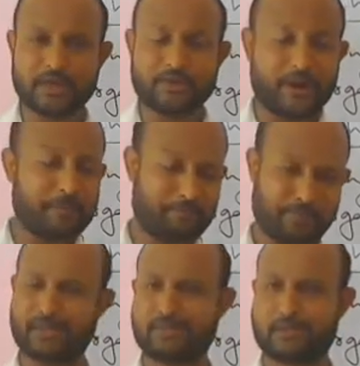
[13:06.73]
green
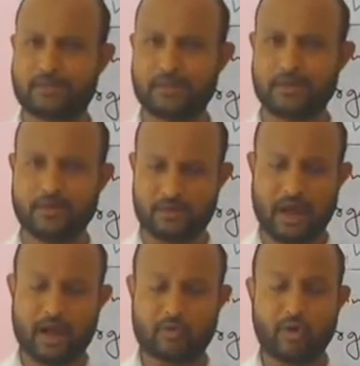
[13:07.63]
plants
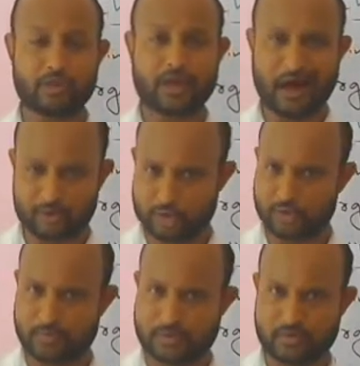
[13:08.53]
are called
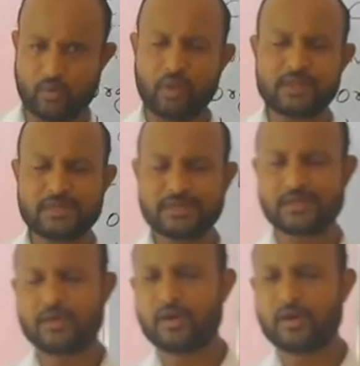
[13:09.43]
autotrophs. All these